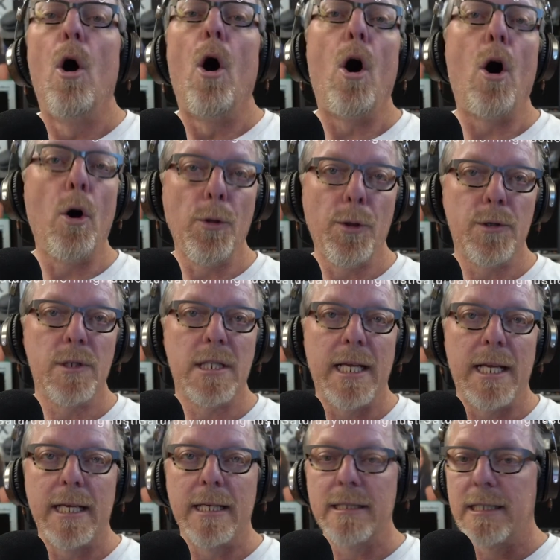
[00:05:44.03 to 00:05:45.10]
All those
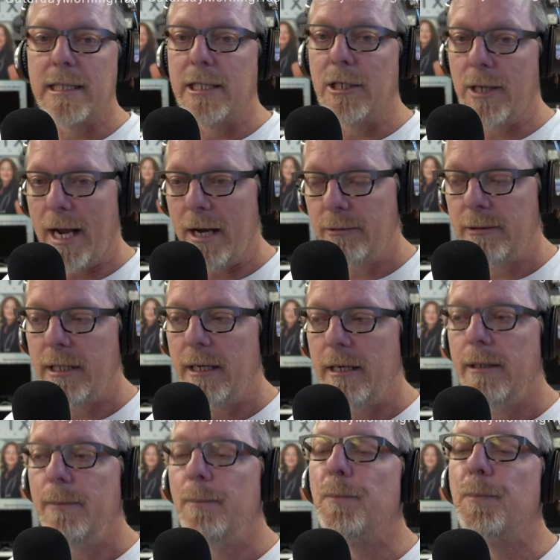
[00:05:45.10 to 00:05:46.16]
things, they're out
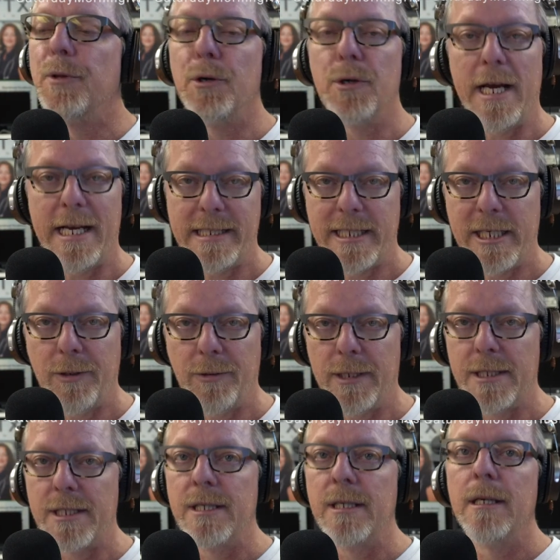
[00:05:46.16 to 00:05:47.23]
there. They're not
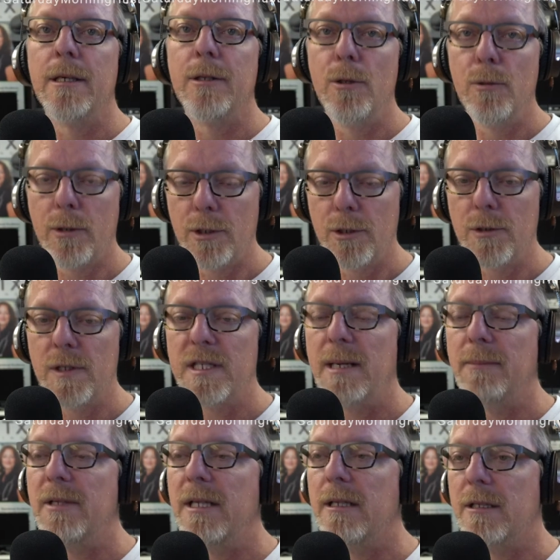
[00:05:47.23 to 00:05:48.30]
secrets. You can do the
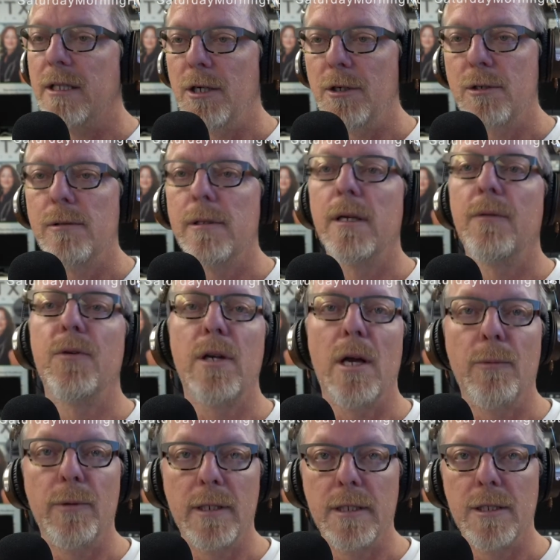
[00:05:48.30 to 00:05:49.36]
same thing that they're doing. If you're
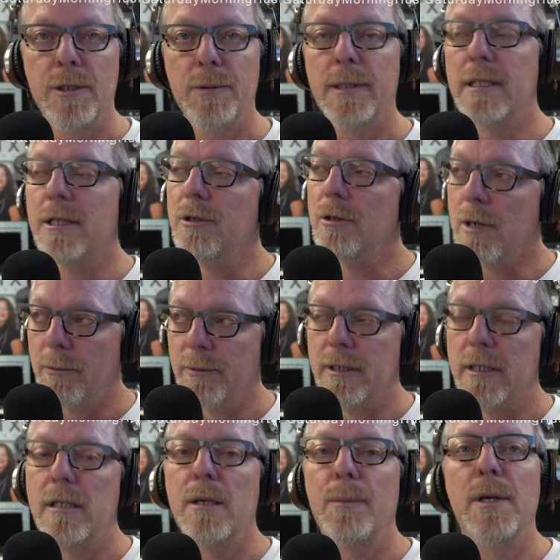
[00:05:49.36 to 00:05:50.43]
not willing to do it, then you're not willing
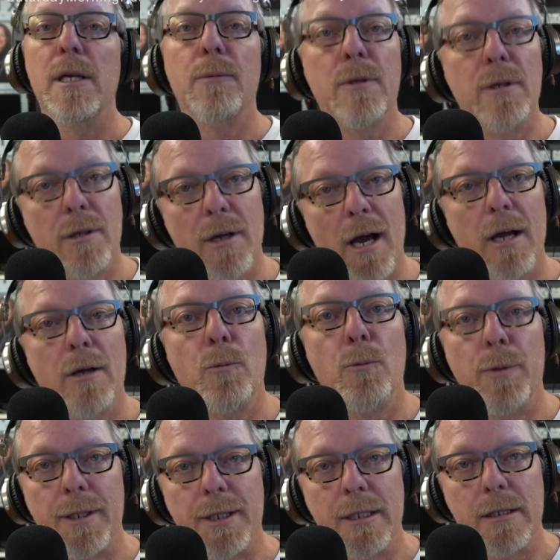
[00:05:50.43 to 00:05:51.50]
to compete when you're not
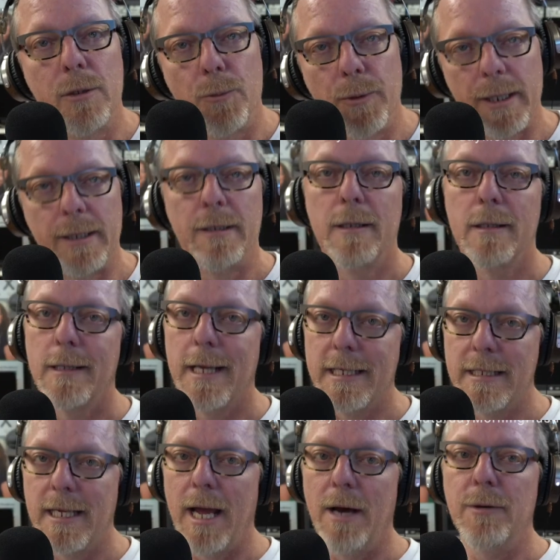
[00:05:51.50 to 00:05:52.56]
willing to win.
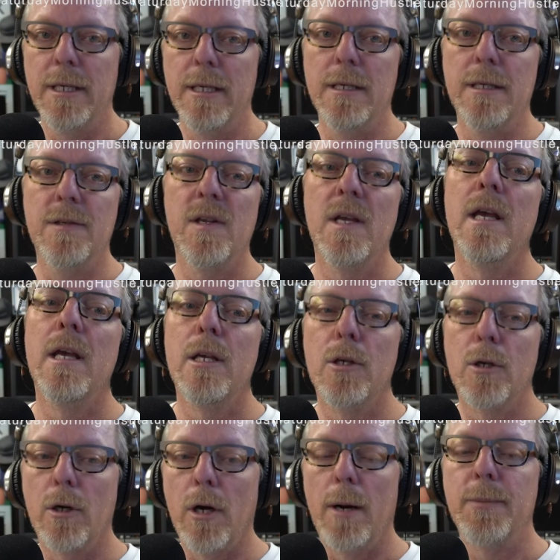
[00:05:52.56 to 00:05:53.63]
That's how it is.
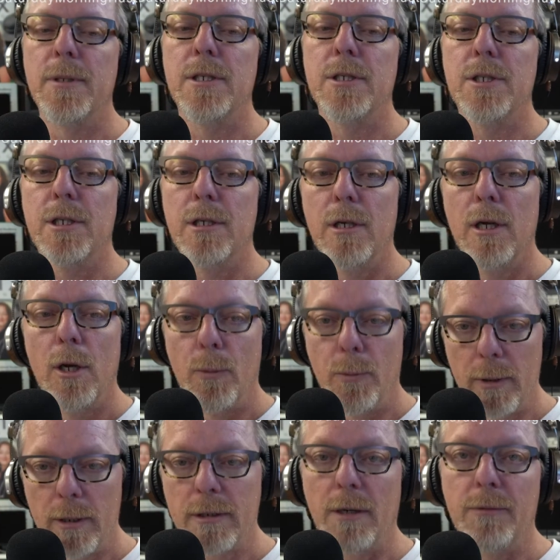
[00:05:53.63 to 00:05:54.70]
Your competition
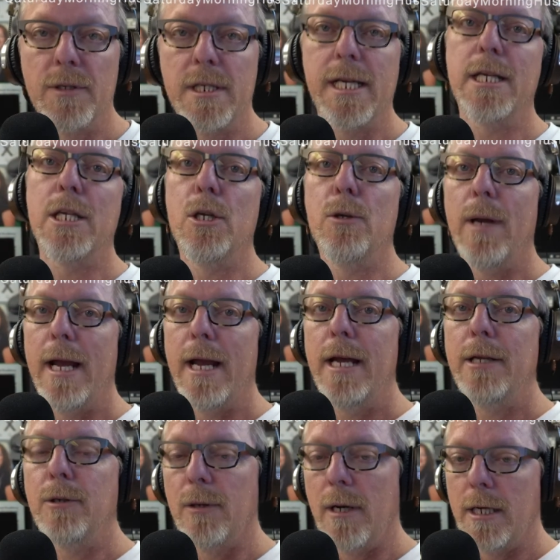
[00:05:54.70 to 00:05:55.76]
will overtake you,
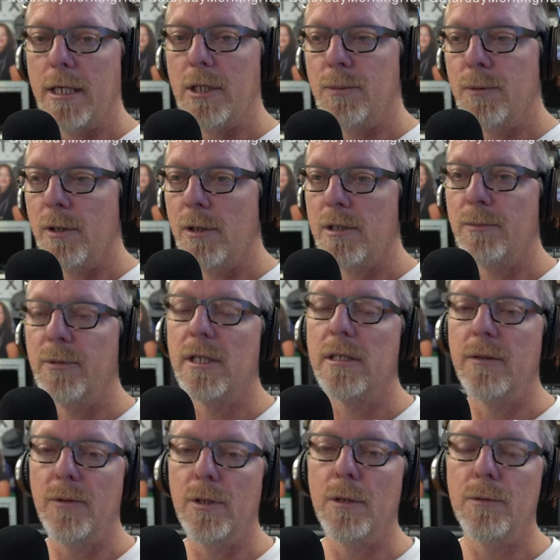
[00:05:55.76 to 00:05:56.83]
and your audience will go somewhere else
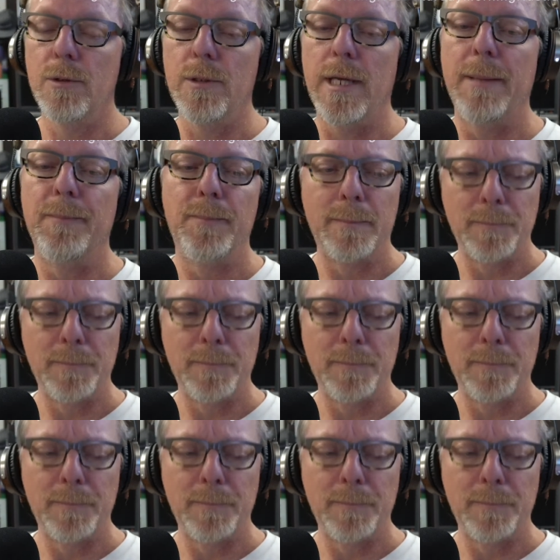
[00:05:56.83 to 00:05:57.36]
if you don't do that.